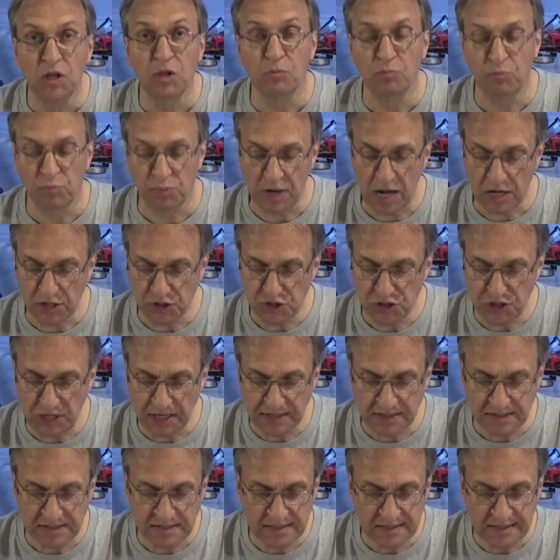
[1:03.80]

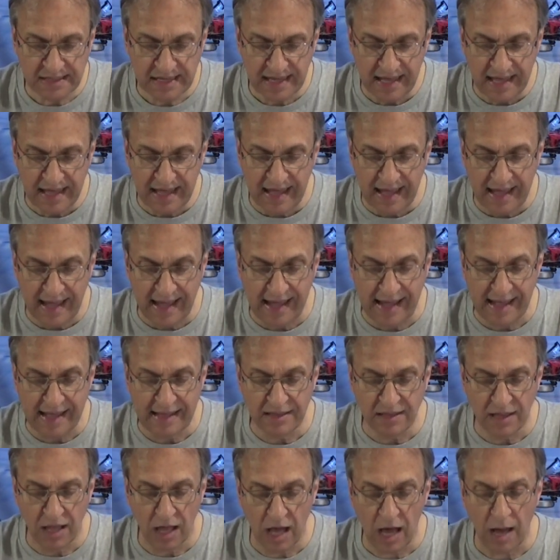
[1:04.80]
projects,
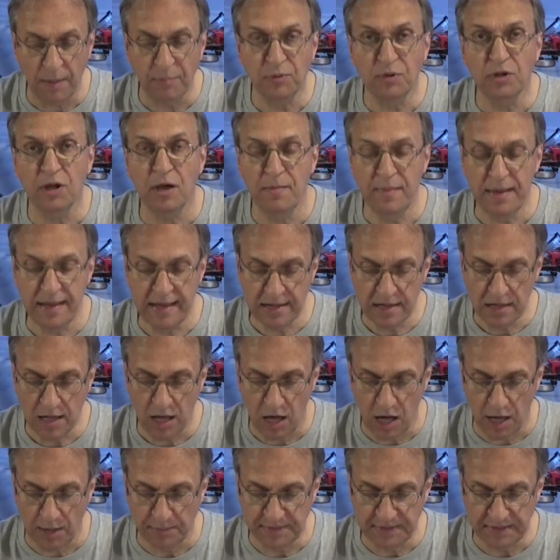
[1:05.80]
and upcoming
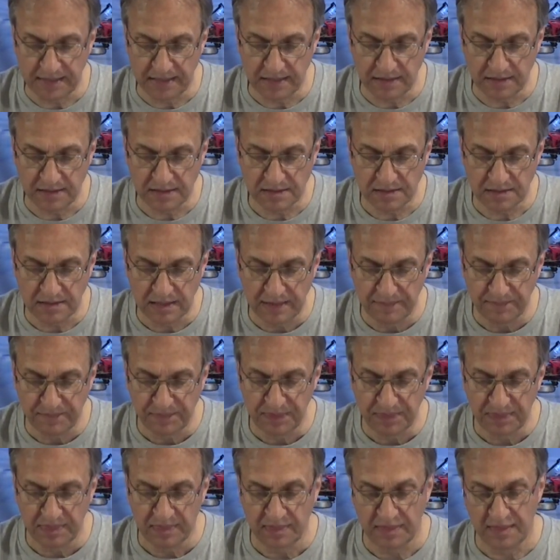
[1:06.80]
updates.
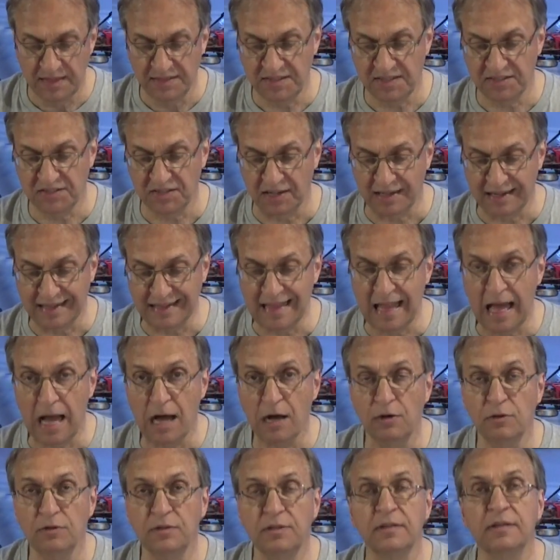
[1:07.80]
This is a
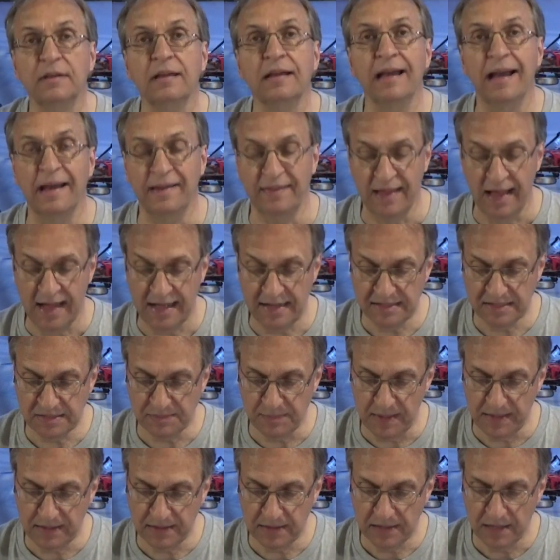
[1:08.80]
cloud
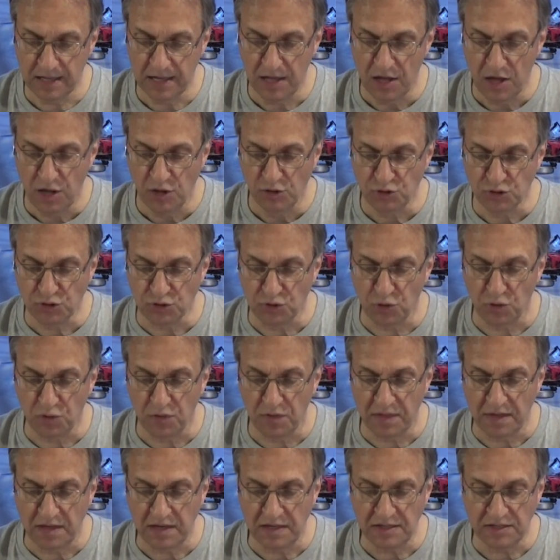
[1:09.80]
enhancement,
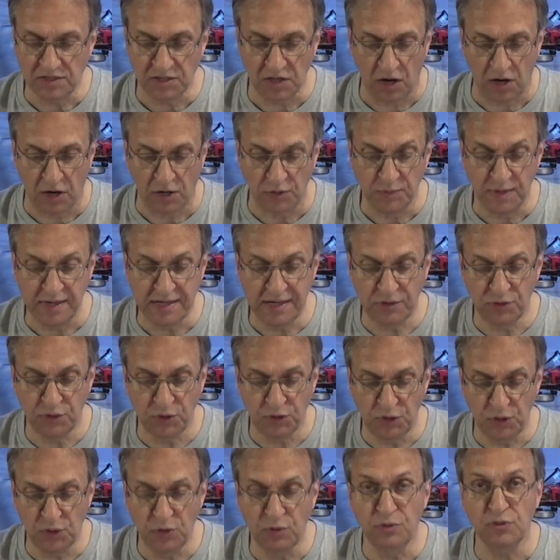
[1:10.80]
so these are ready to
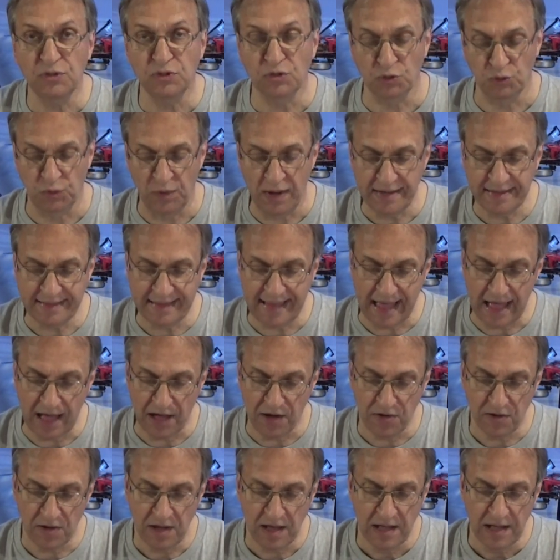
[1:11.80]
use right
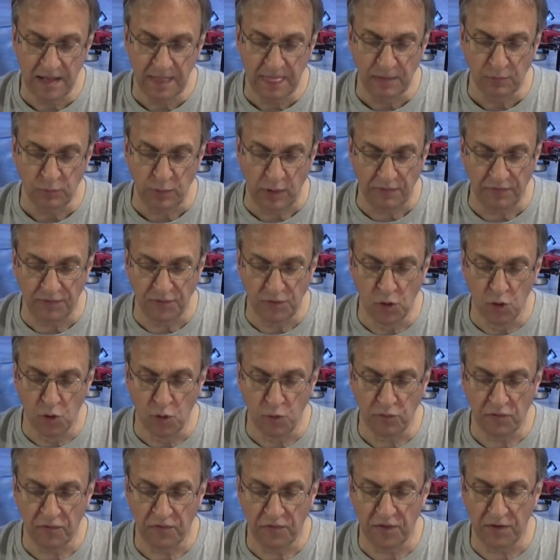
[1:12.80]
now with
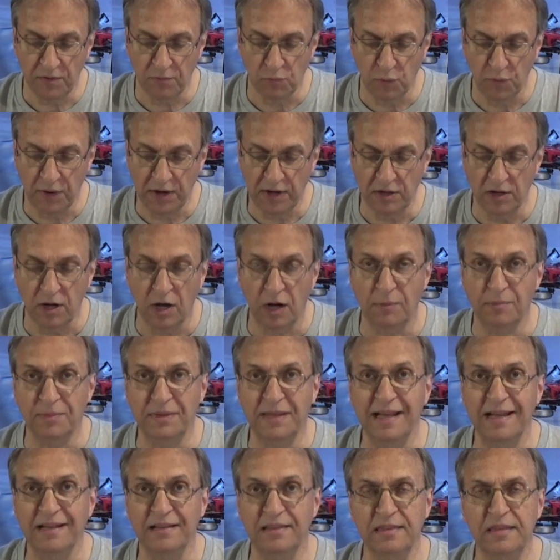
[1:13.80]
no firmware
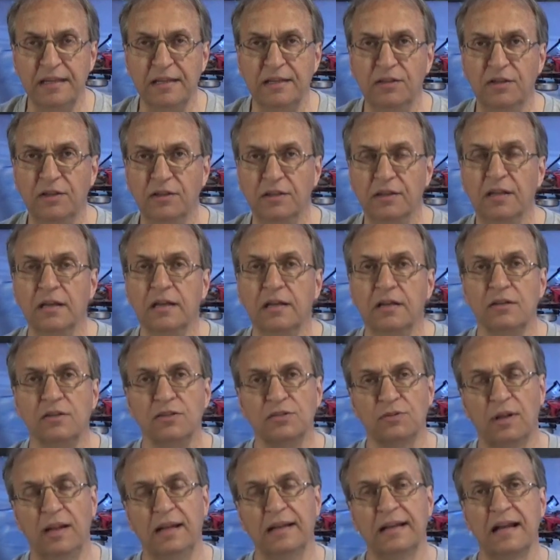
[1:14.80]
update needed.
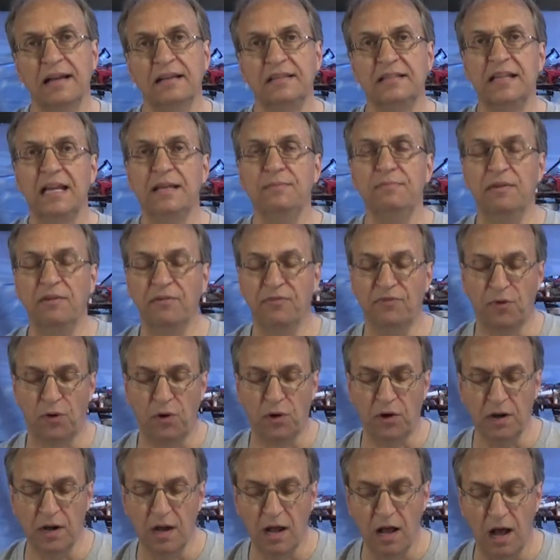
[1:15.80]
So like I said
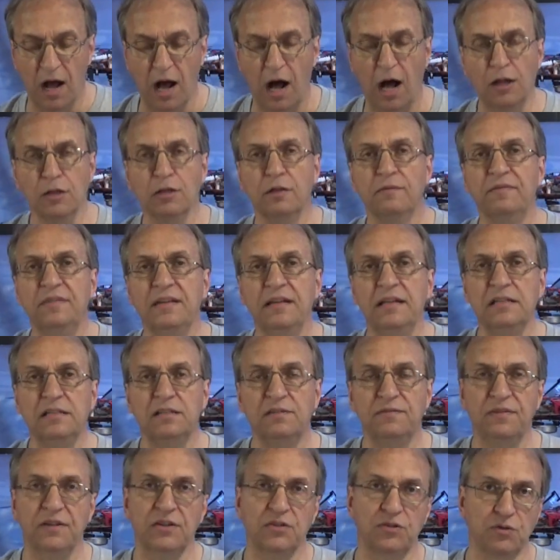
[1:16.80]
before, all of
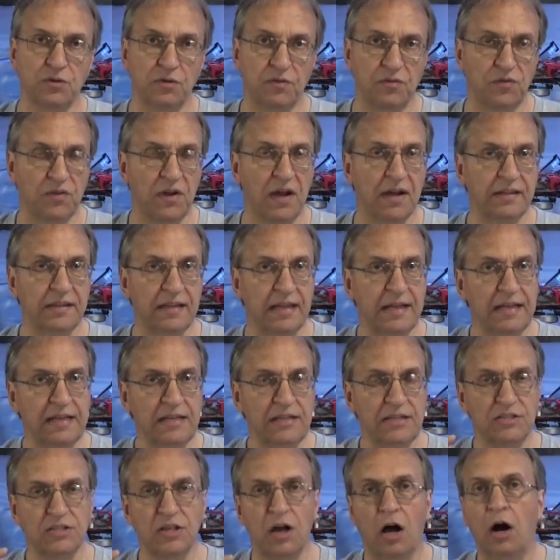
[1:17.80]
these Feature
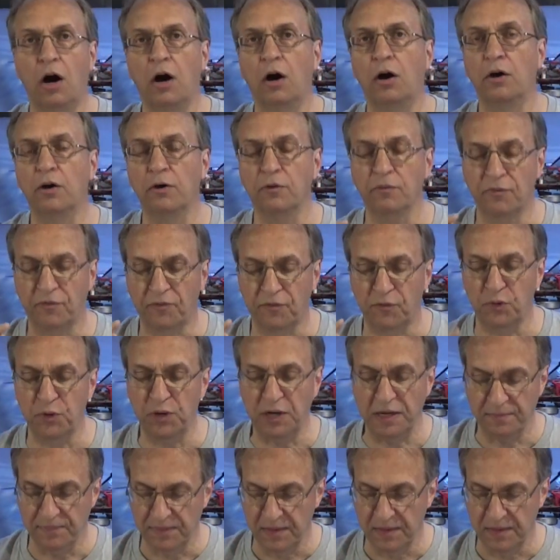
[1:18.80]
Fridays are free,